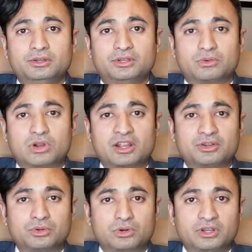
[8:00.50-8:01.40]

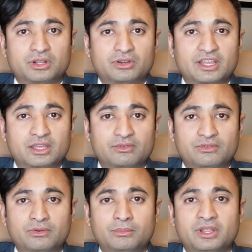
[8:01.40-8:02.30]
derogatory or negative
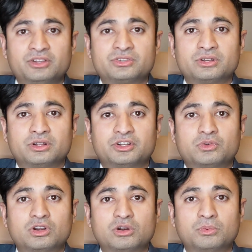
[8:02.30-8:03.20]
information on your
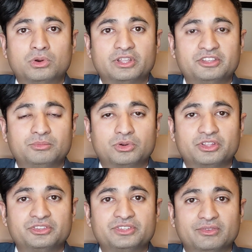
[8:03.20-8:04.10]
credit report that's more
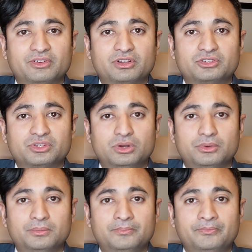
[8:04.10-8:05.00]
than 7 years
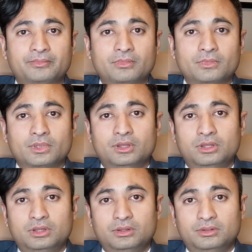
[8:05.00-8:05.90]
old.
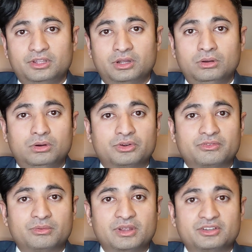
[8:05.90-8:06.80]
You know, old
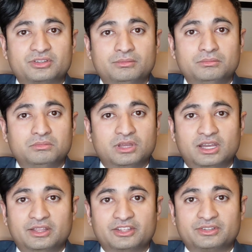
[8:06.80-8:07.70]
information
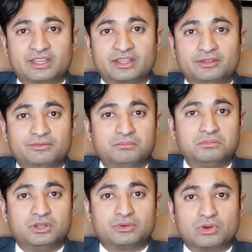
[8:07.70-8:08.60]
that's negative
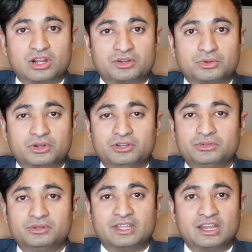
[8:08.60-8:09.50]
and
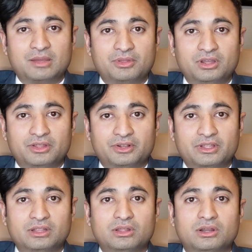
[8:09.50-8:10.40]
derogatory cannot be on there
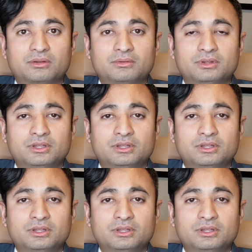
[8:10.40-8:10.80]
that long.